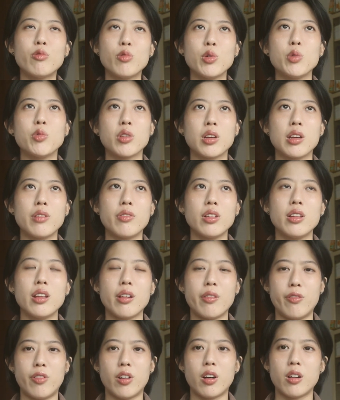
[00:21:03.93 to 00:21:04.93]
we were given the
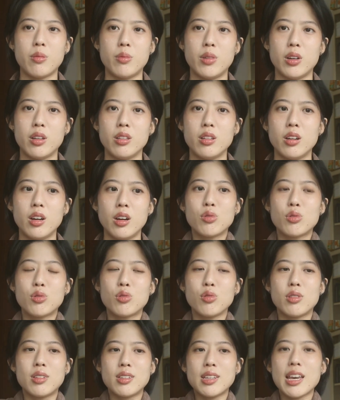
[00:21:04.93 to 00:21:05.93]
environment
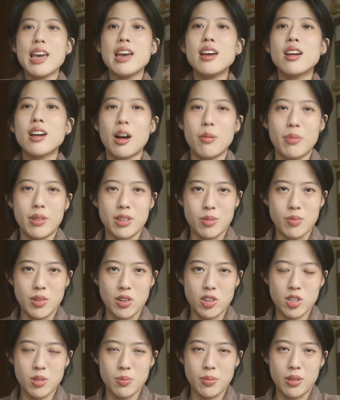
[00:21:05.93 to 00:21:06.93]
to take up as
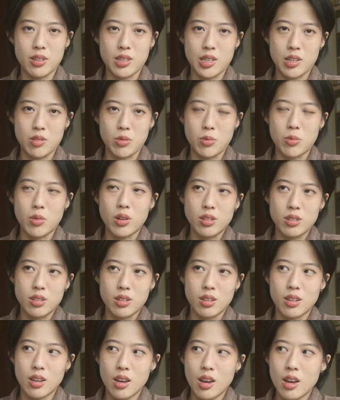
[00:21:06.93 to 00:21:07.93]
much space as we
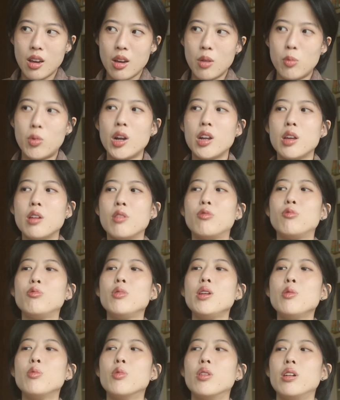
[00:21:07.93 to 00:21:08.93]
wanted? What if
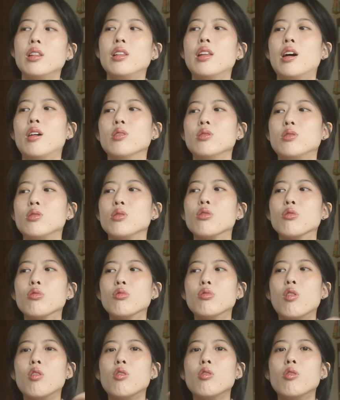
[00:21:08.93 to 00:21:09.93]
we were allowed to
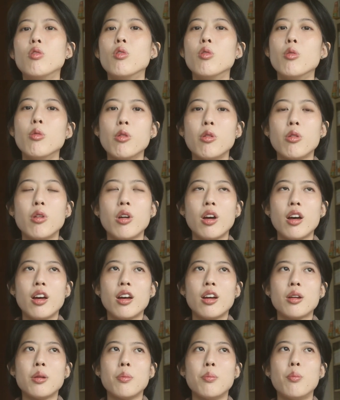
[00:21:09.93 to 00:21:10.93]
grow
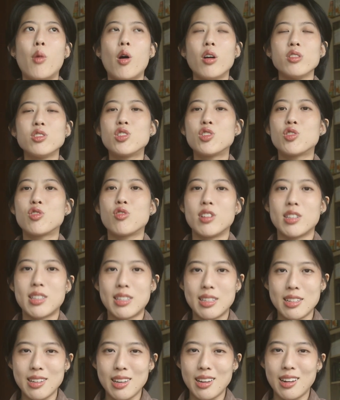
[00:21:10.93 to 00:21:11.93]

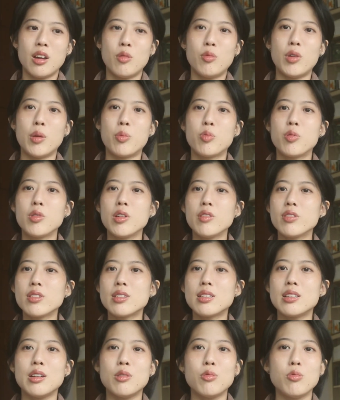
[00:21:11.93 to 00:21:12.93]
monstrously, where
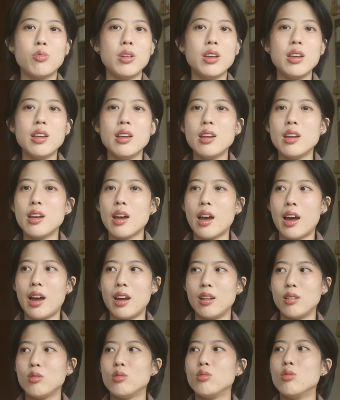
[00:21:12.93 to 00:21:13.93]
previously we
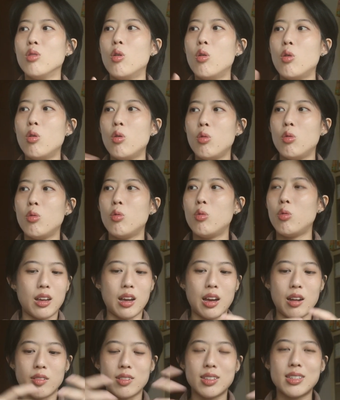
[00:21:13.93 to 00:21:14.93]
had no
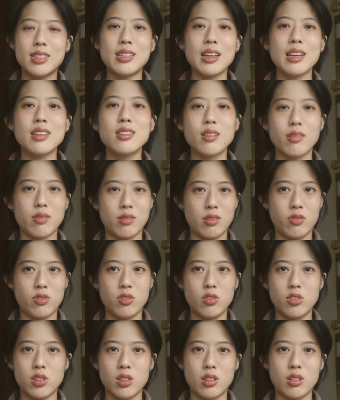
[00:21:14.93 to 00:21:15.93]
kind of sense of the
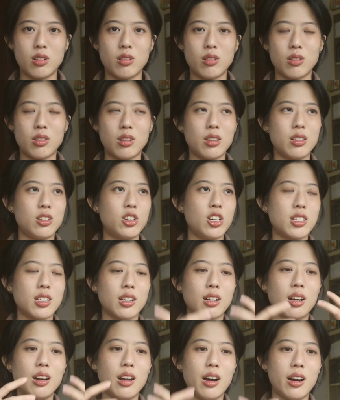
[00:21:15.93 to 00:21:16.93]
future, just a
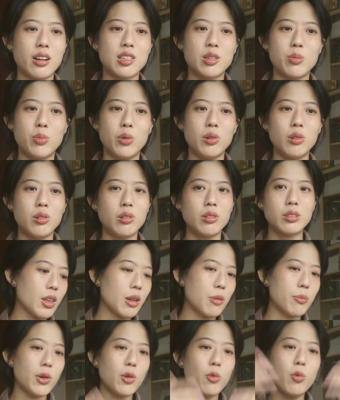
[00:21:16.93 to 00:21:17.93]
glass bowl,
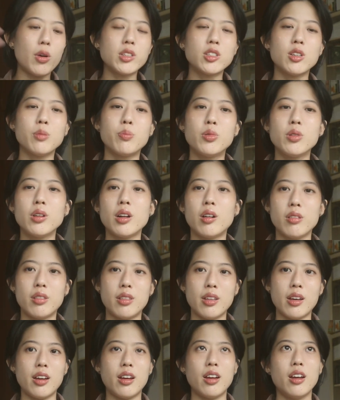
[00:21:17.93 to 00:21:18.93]
but once you put out
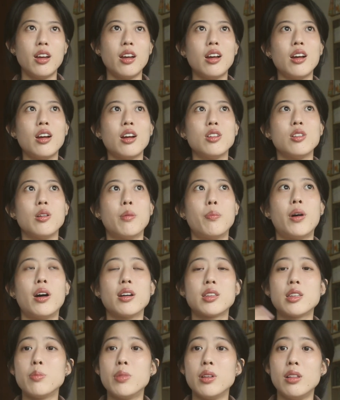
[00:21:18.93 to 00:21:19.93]
there, your
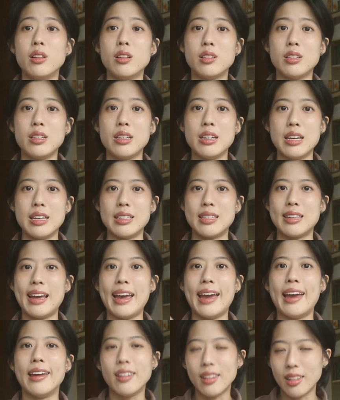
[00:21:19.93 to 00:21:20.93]
possibility is
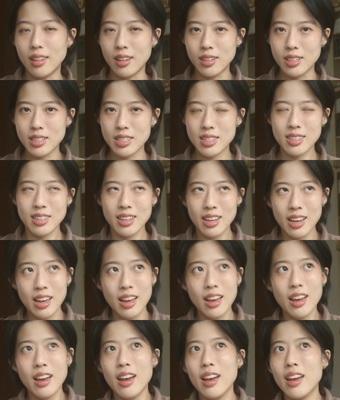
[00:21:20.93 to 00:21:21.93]
endless.
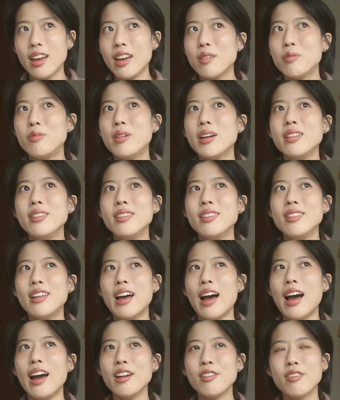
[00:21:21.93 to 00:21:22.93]
And when
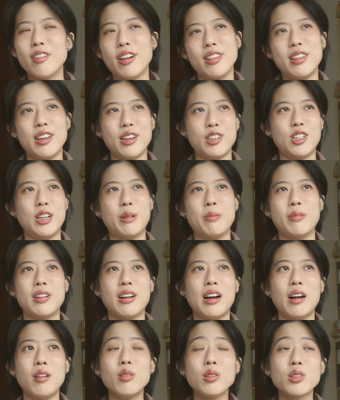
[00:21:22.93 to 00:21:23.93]
I read that chapter,
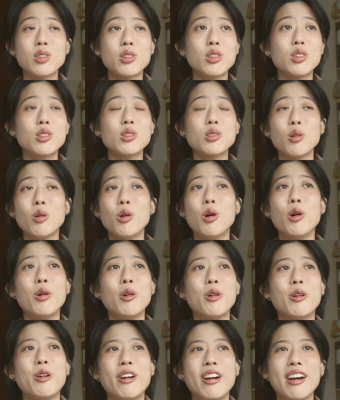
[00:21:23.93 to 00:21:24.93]
I was so
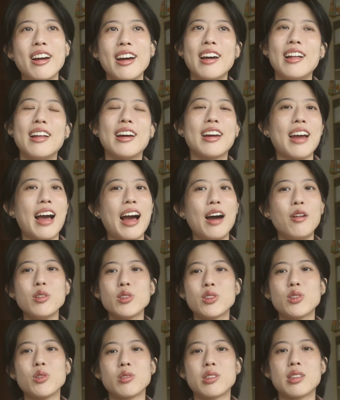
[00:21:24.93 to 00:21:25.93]

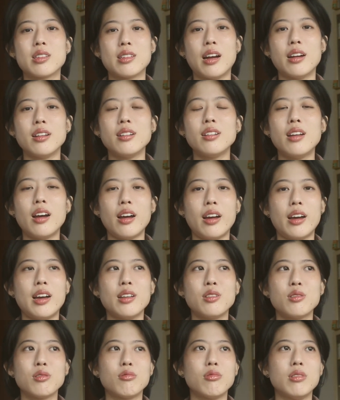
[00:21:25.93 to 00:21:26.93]
stunned. I
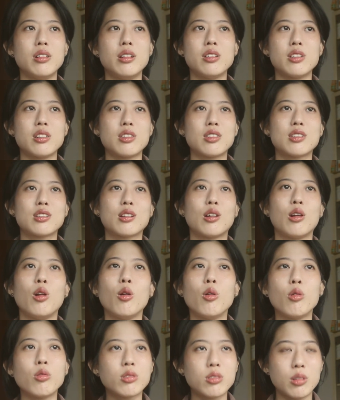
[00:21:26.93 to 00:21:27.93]
had to really just
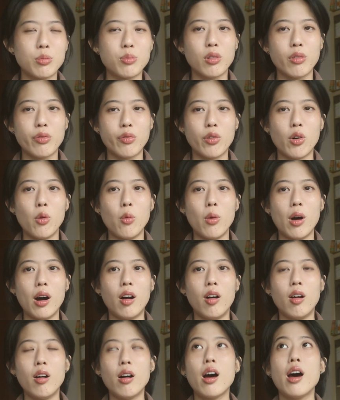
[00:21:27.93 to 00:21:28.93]
close the book for a
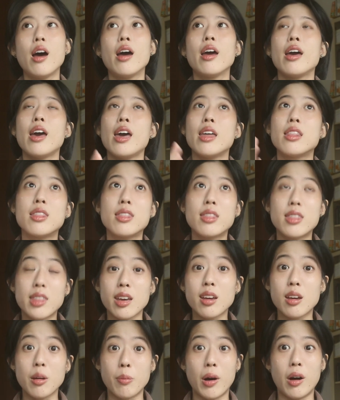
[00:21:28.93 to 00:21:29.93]
while and
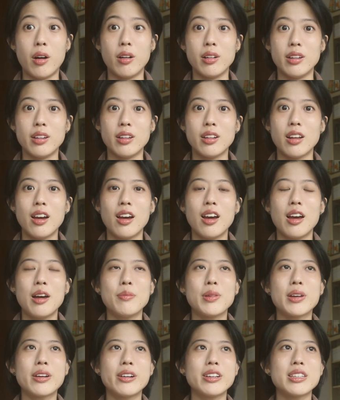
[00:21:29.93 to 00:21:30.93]
think about it,
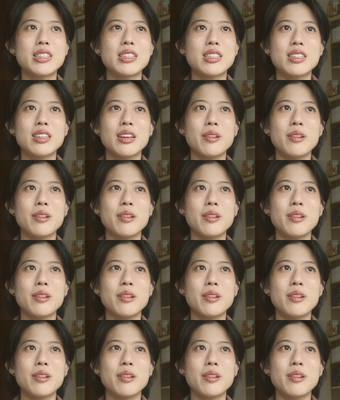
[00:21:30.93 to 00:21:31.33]
because